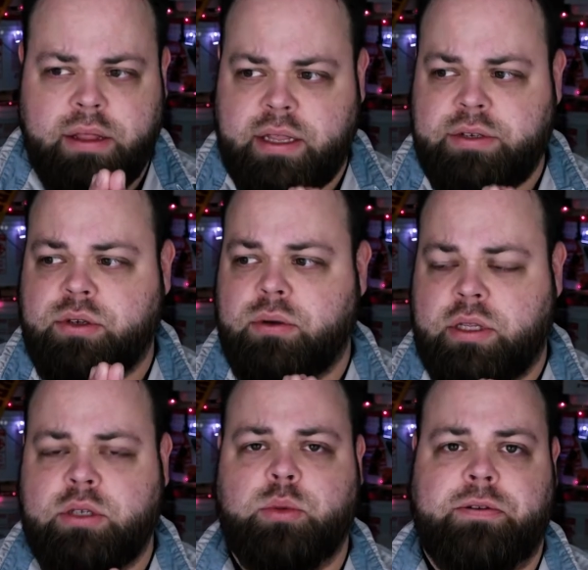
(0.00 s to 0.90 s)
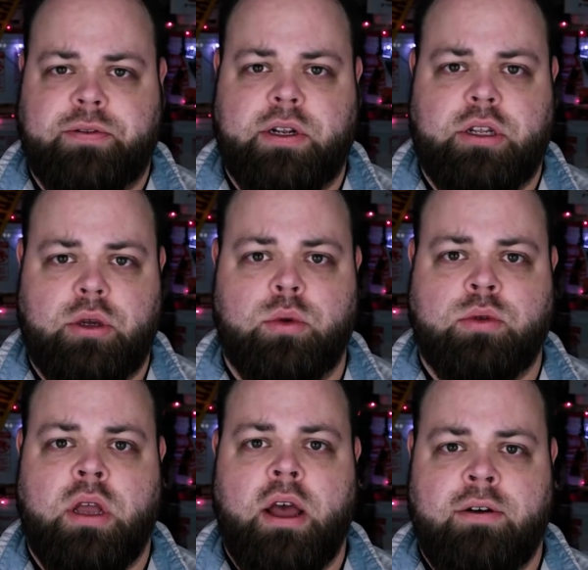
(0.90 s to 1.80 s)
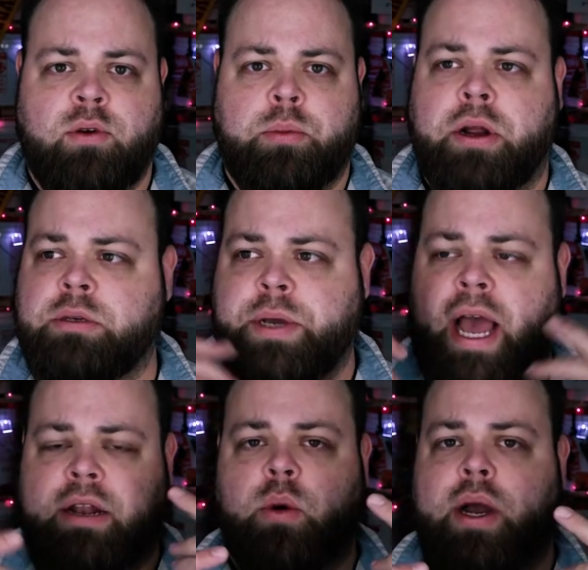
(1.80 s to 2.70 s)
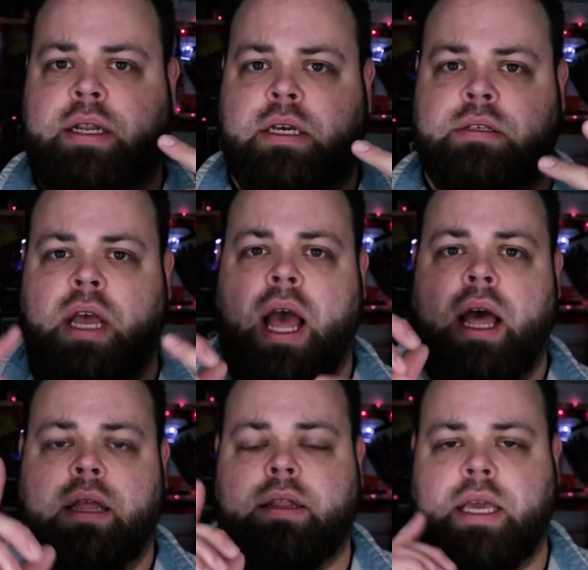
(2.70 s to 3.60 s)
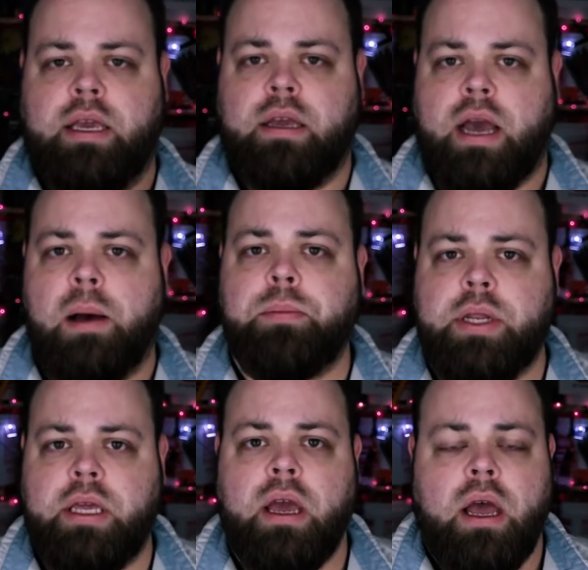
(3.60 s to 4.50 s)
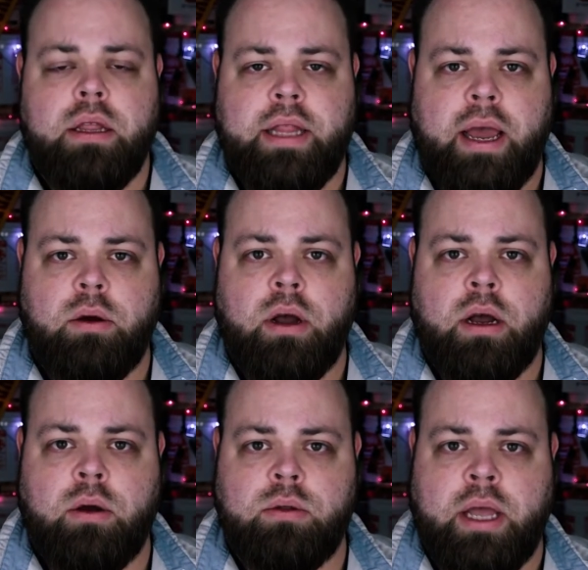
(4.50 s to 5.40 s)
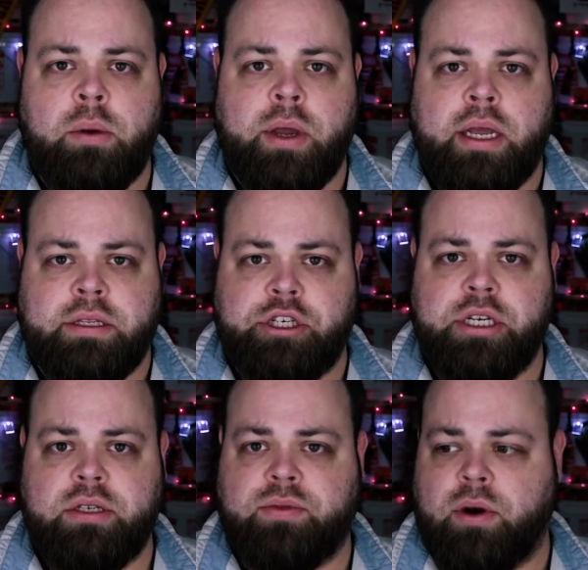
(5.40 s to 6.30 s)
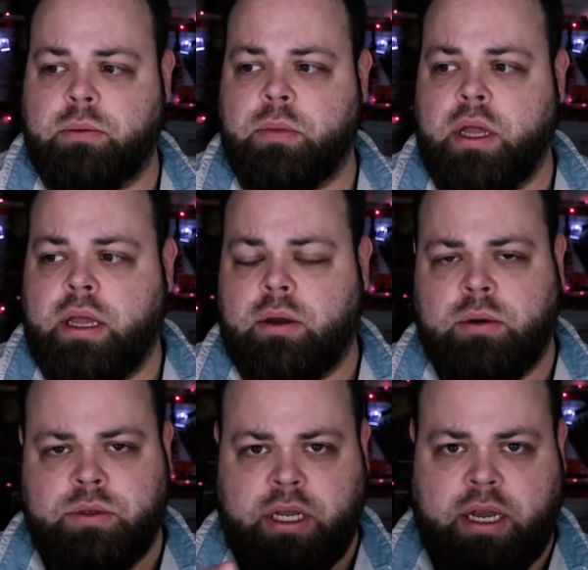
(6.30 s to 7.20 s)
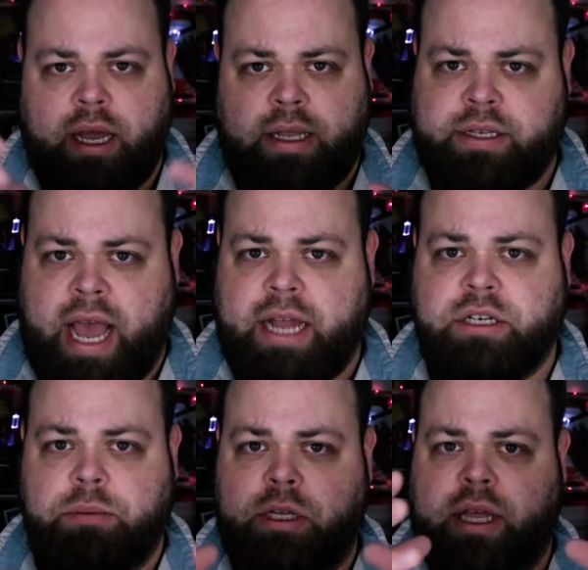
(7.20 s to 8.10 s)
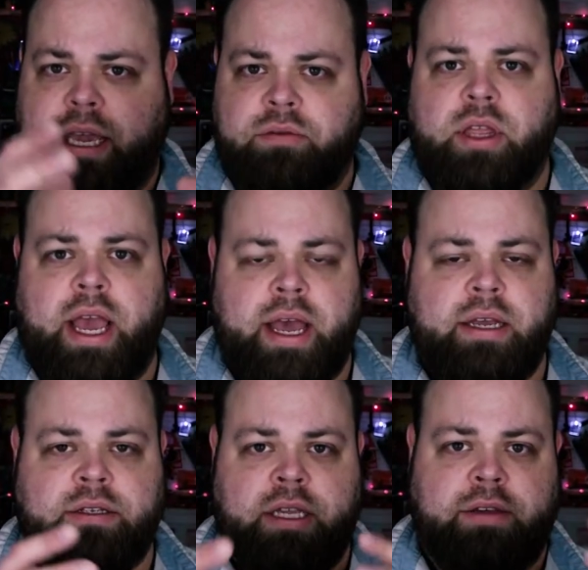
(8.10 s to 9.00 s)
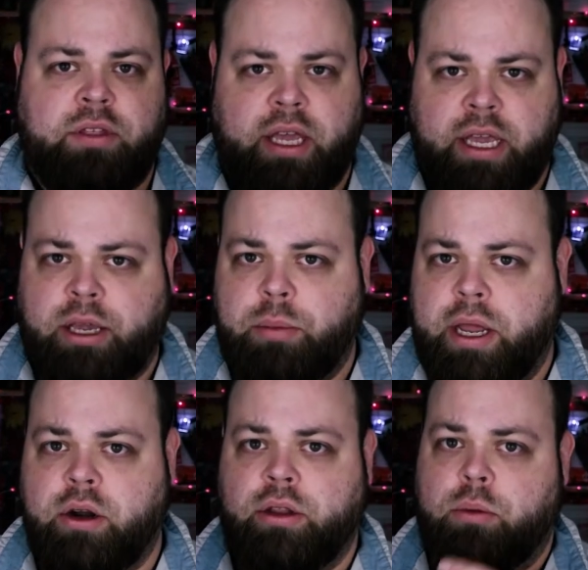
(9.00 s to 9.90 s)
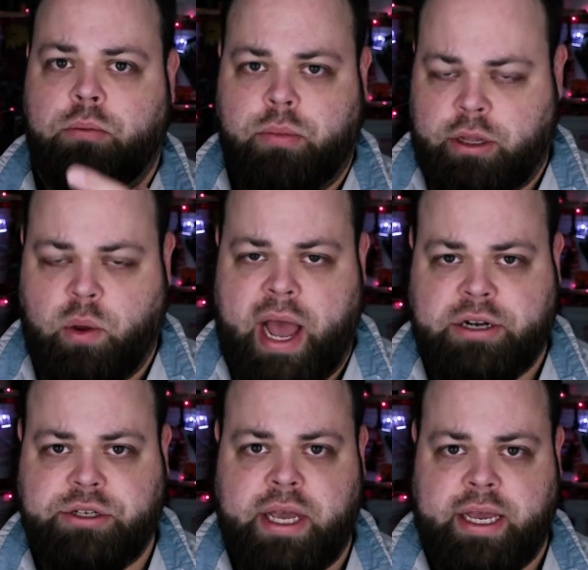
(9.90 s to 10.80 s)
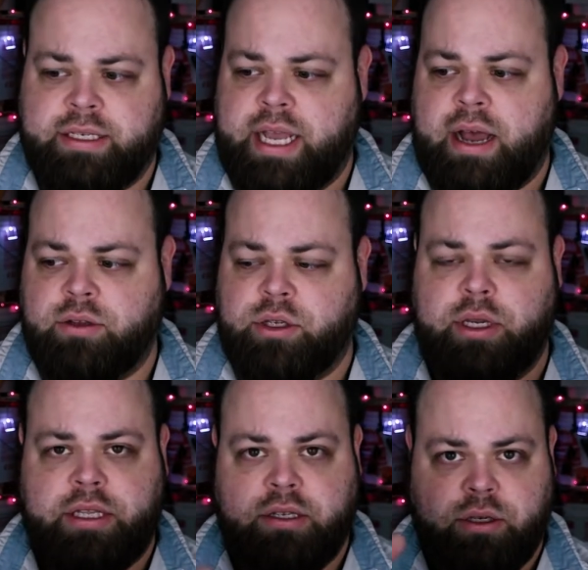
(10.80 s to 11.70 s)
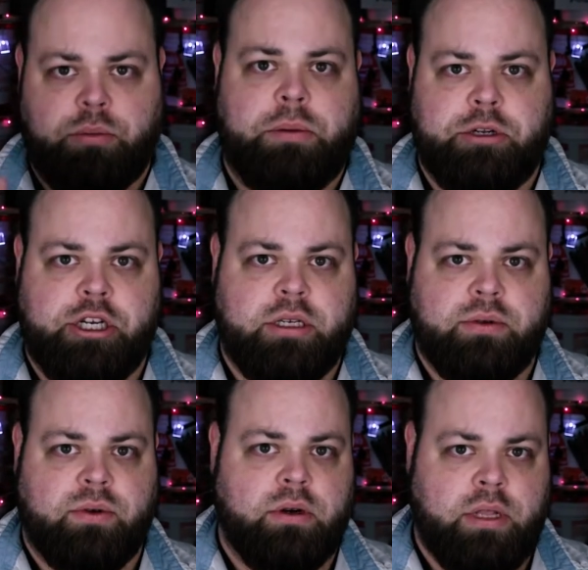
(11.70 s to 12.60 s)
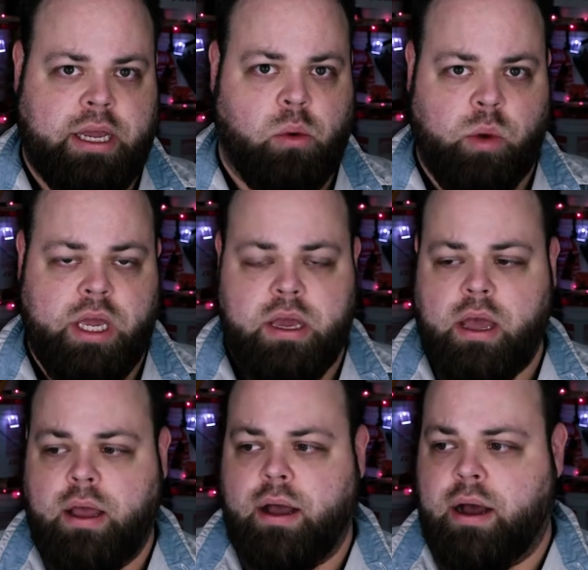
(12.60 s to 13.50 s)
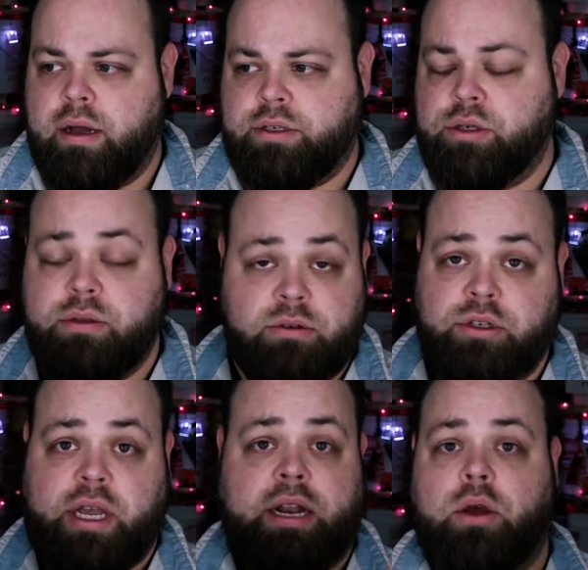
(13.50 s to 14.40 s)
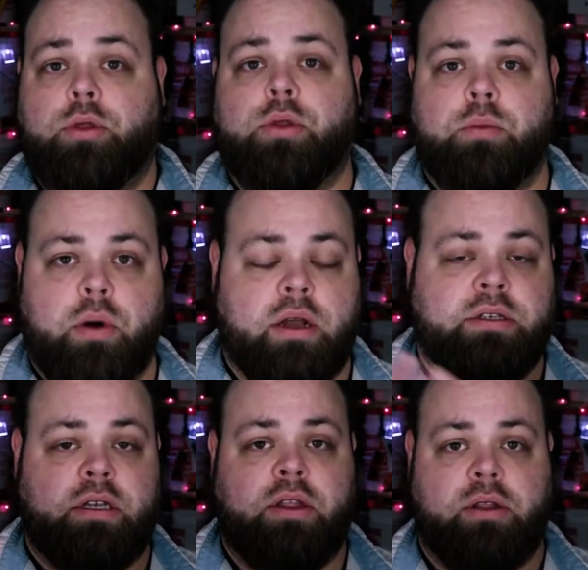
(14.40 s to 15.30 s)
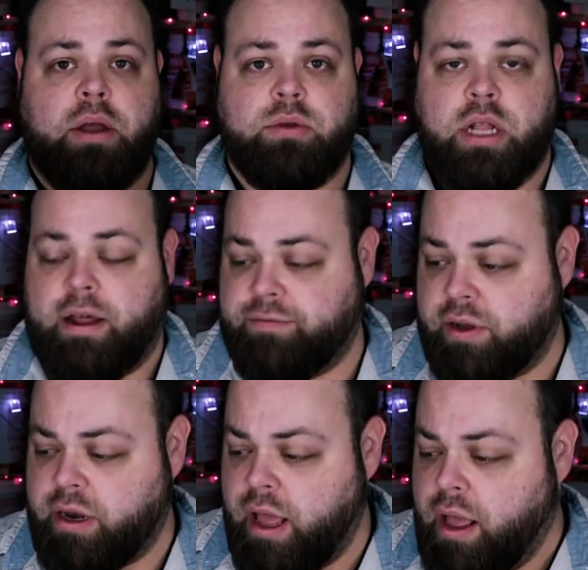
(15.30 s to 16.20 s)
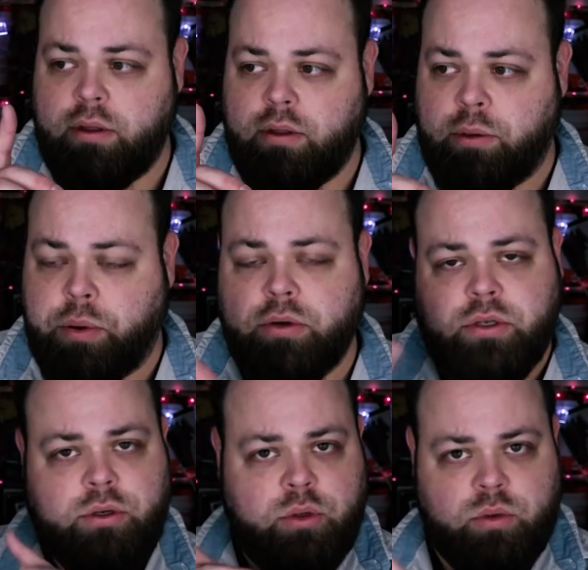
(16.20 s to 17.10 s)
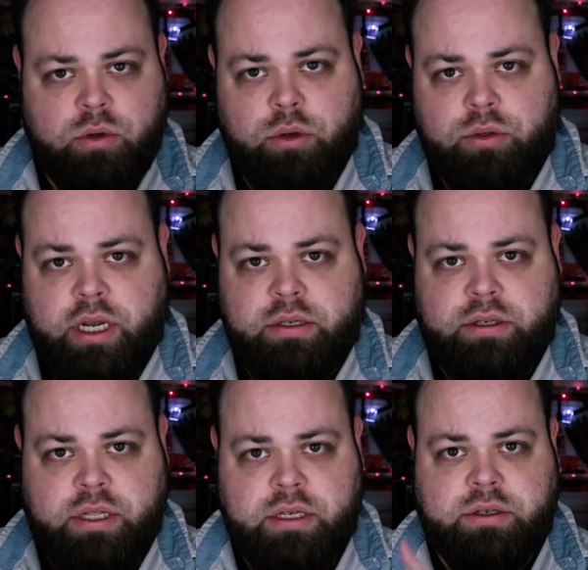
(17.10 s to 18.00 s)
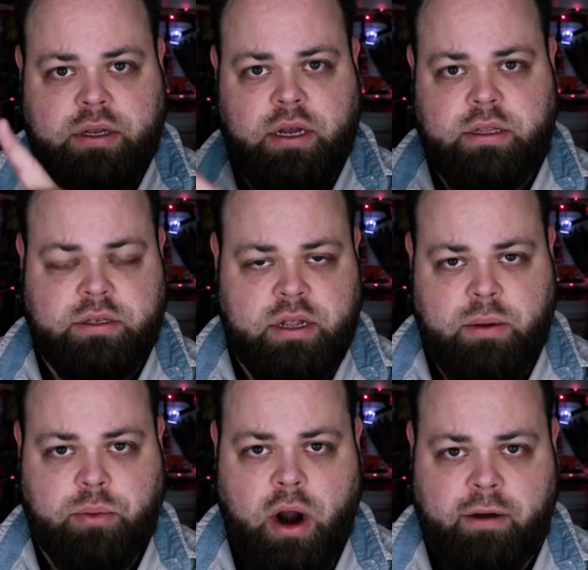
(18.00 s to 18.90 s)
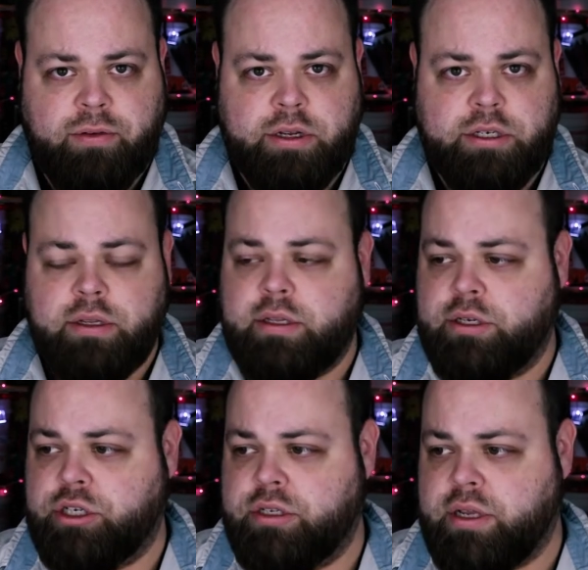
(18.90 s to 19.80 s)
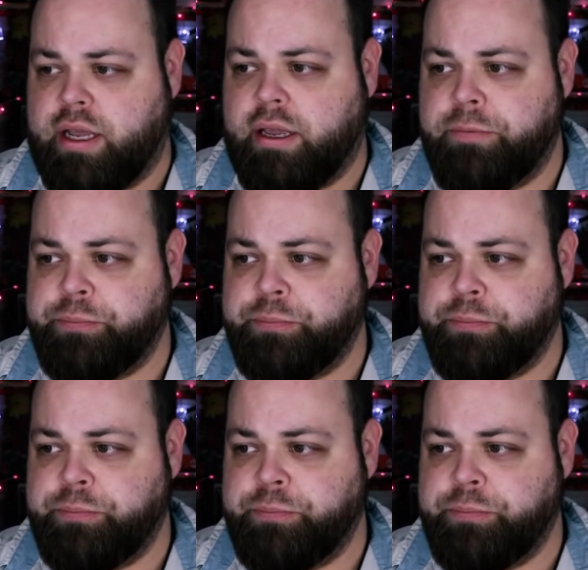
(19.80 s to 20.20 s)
this would be fun to use for a project, but I had no ideas. The company that we got the chicks from, it was like it's a hatch company. They give you the eggs and they give you the incubator, and you hatch the eggs out. So you get these little baby chicks for like a week to just kind of go through the process. I thought that was a lot of fun. The person who does this this nonprofit, she's like,